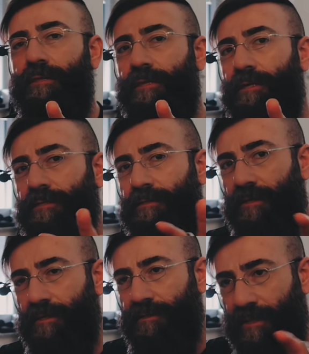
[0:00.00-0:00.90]
This
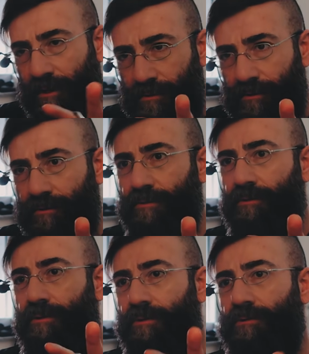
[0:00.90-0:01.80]
second
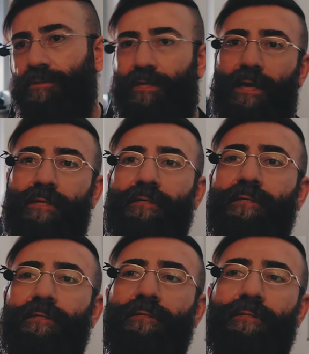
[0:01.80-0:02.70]
use case
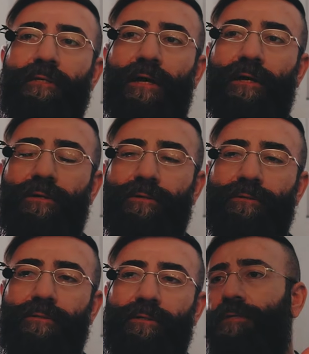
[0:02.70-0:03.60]

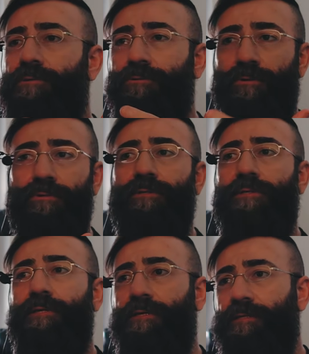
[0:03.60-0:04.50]
scenario is to use
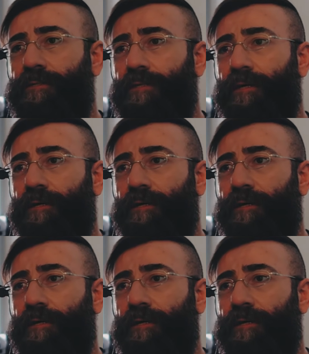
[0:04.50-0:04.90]
this